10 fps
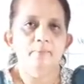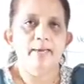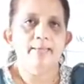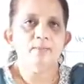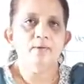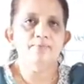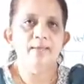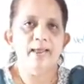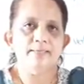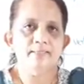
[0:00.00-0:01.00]
length of the
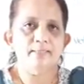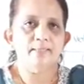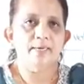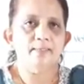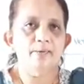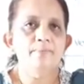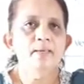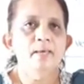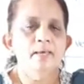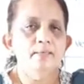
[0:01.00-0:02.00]
lactus rectum
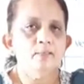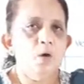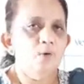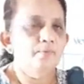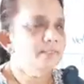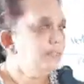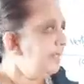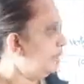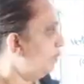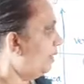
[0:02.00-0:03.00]
is always
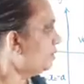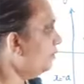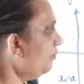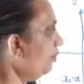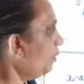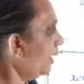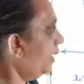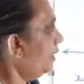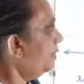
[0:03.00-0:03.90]
equal to 4a.